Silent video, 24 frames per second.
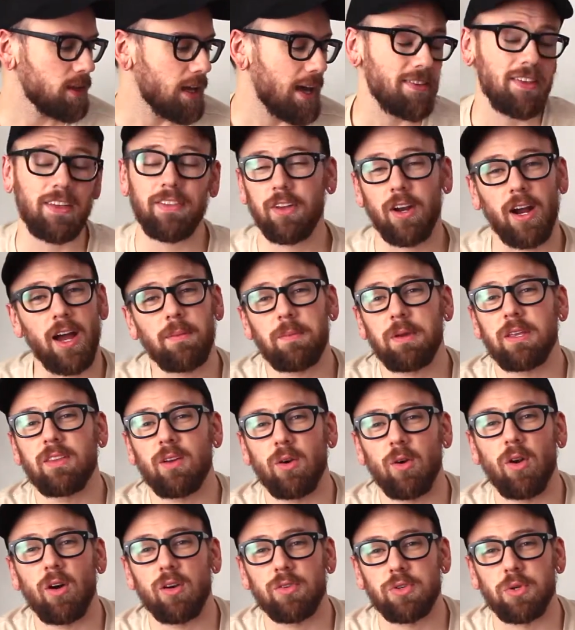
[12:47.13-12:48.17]
And then
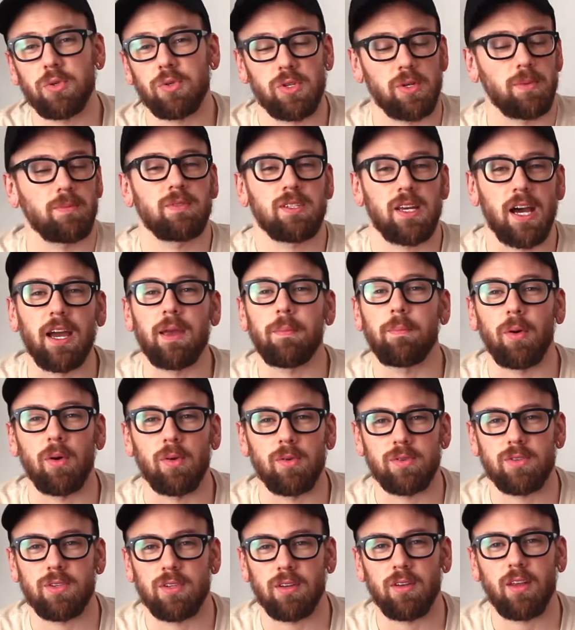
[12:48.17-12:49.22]
there are also some
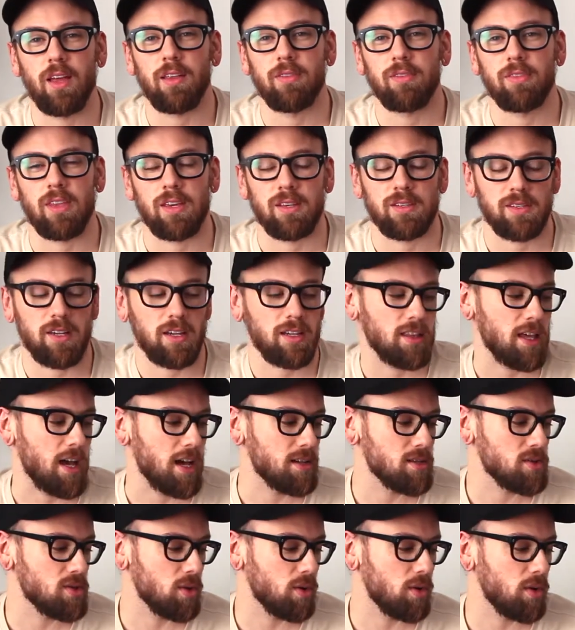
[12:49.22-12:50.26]
typos and things like
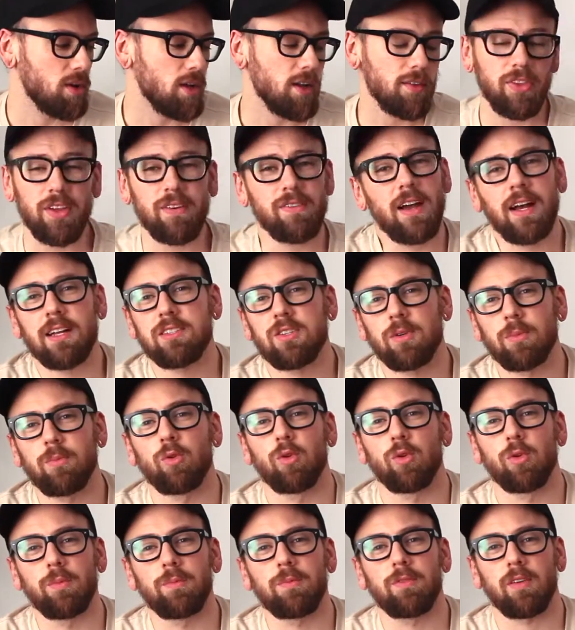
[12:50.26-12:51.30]
that. So they've got some
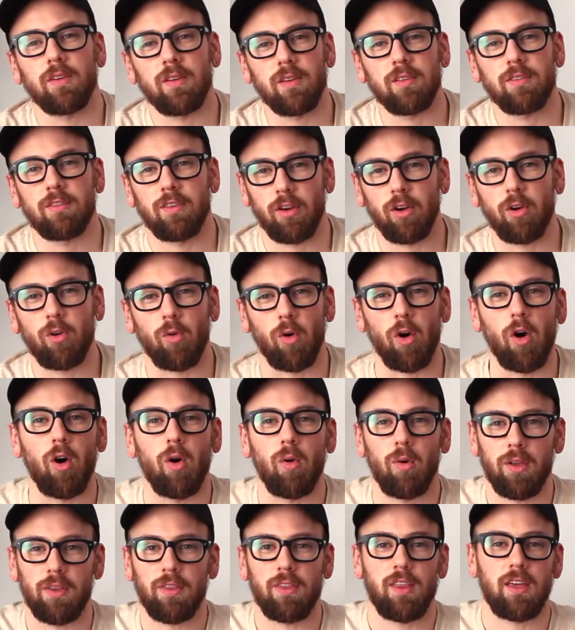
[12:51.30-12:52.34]
room to
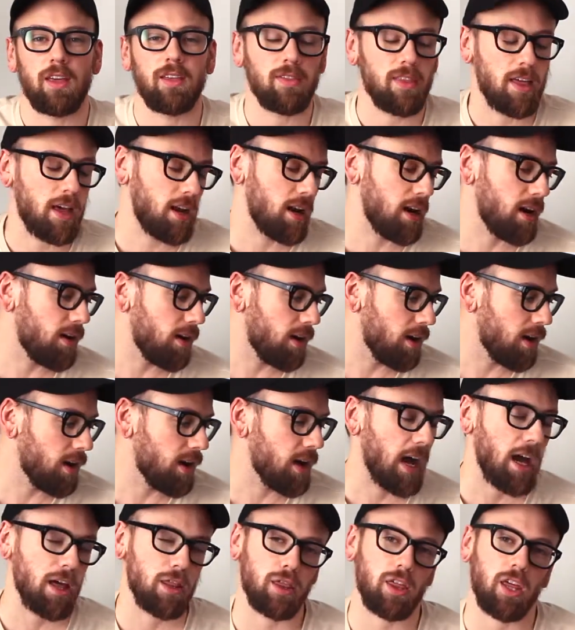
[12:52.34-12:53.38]
grow in that area,
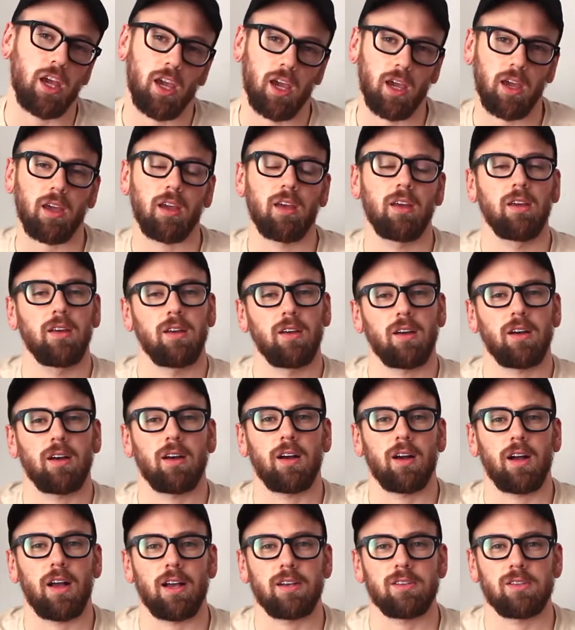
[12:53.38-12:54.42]
I think,
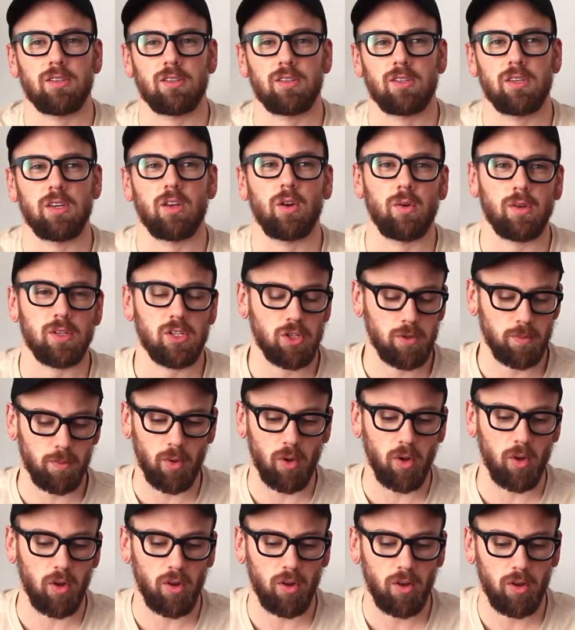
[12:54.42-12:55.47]
as a
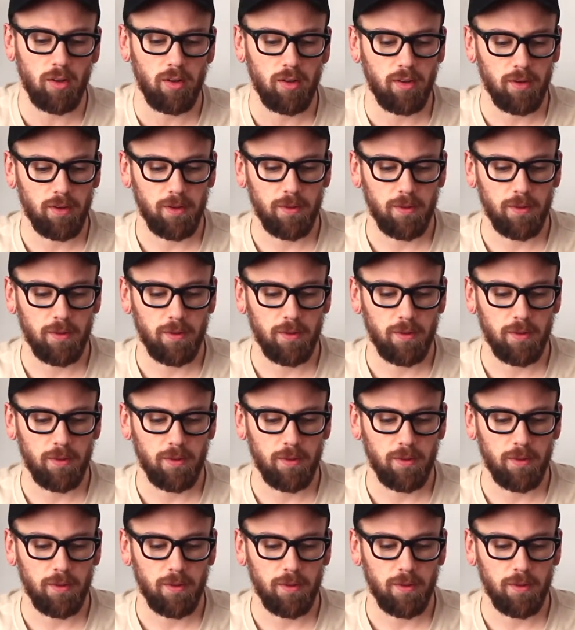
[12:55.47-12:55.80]
small,